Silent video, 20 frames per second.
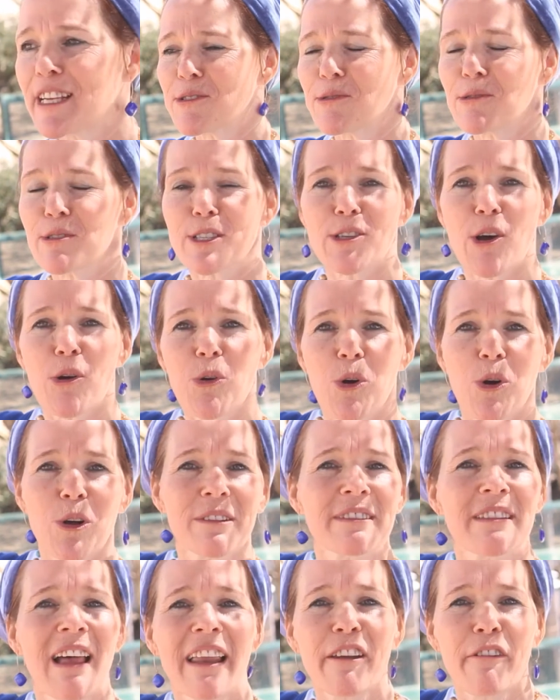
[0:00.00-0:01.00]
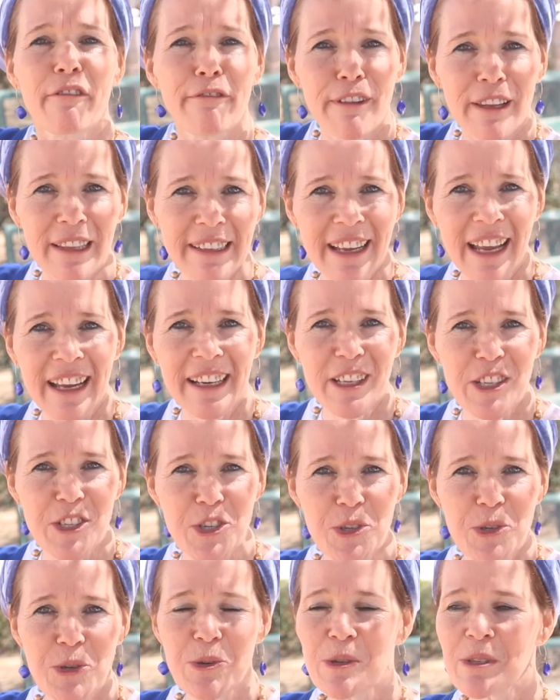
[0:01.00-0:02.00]
to so-called non-affiliated
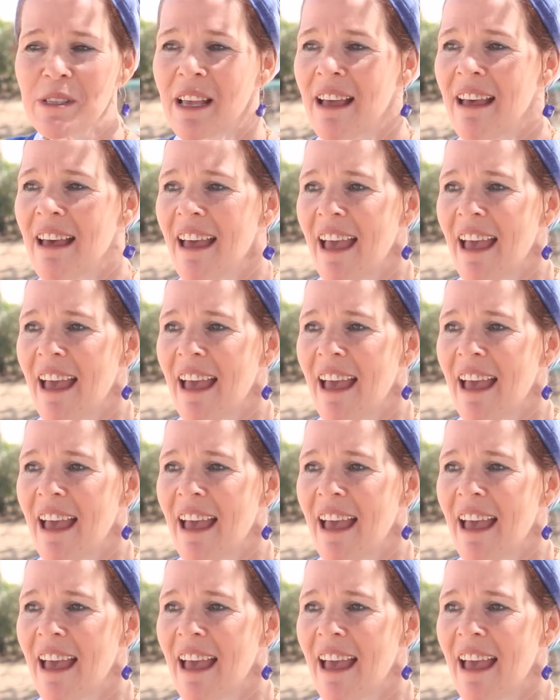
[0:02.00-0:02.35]
Jews.